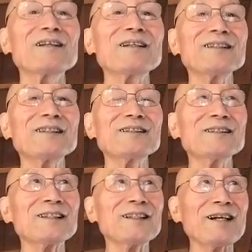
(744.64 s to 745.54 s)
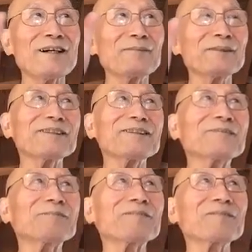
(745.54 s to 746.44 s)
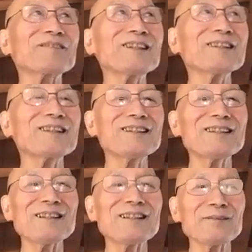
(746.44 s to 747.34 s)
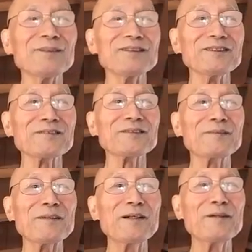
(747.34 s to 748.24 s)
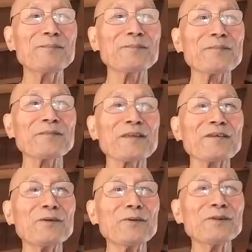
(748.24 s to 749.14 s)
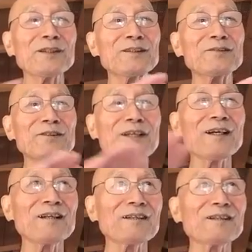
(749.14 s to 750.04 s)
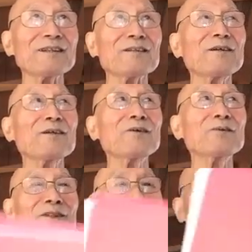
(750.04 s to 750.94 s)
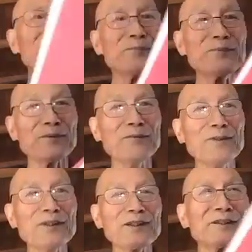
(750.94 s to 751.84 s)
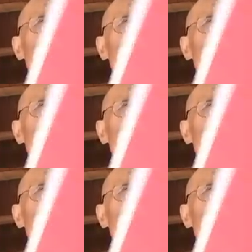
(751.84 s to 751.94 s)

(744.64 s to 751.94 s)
This is a Dharma. This is Dharma. Without doing anything, we can